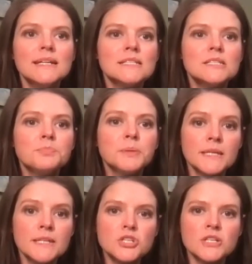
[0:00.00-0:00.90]

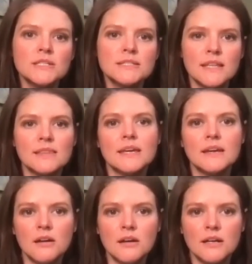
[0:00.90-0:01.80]
depletions that they
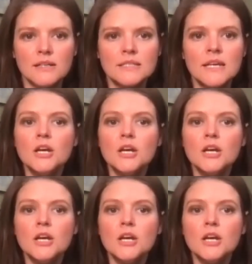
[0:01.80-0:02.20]
cause.